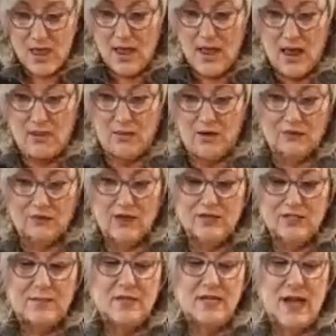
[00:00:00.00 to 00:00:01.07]
I want to figure
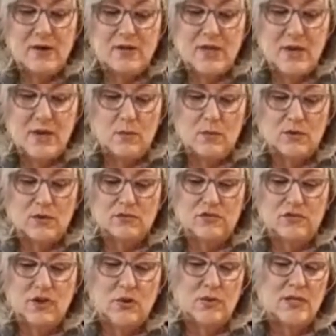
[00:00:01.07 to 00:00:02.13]
something out that will
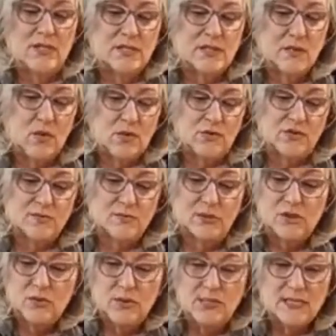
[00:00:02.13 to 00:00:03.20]
show this gorgeous
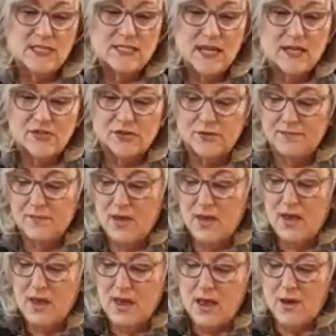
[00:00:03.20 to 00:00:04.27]
blue in the center.
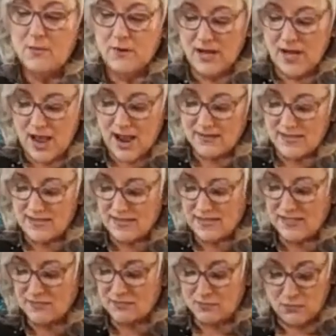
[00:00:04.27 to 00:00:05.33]
I want to highlight
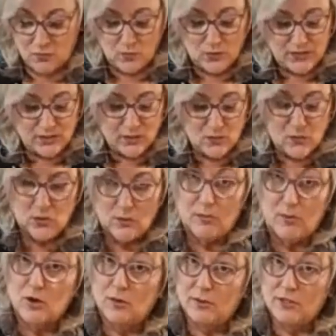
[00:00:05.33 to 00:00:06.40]
these really cool
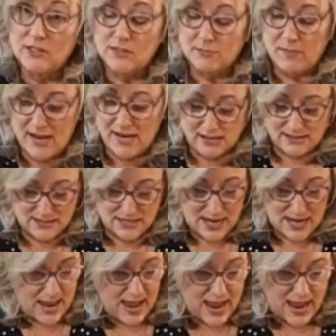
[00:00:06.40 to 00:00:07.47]
purple spikes
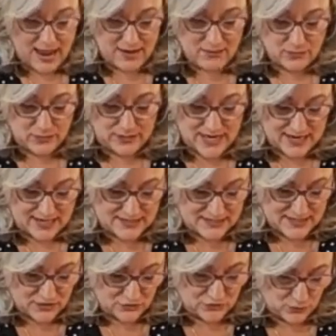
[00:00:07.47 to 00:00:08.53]
and really
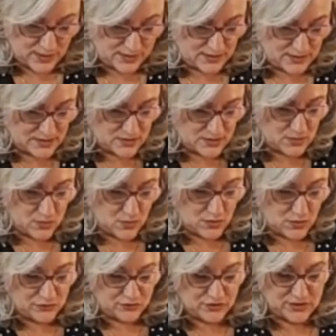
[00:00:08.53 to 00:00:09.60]
accentuate this
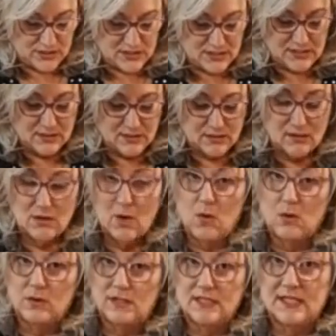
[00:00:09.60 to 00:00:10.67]
gorgeous
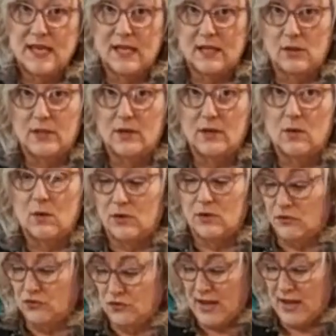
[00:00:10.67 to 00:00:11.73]
golden yellowy
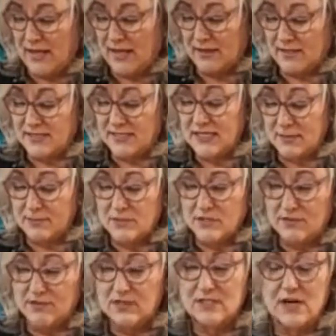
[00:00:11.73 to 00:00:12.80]
orange at the tips
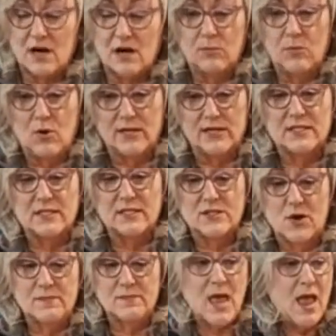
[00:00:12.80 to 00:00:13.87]
of the star points.
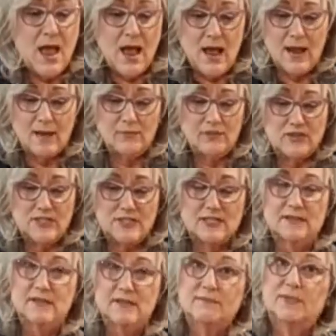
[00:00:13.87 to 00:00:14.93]
So I'm just
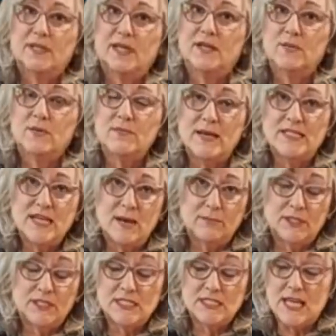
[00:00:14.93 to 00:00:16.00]
playing with my
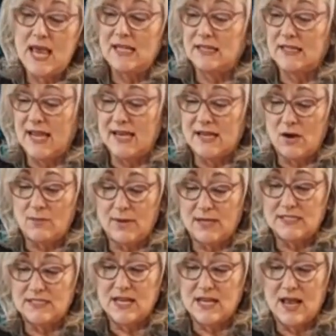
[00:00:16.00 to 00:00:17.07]
templates and laying out
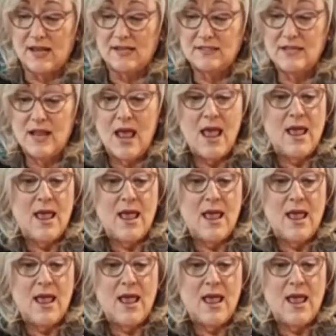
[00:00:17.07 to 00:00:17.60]
my design.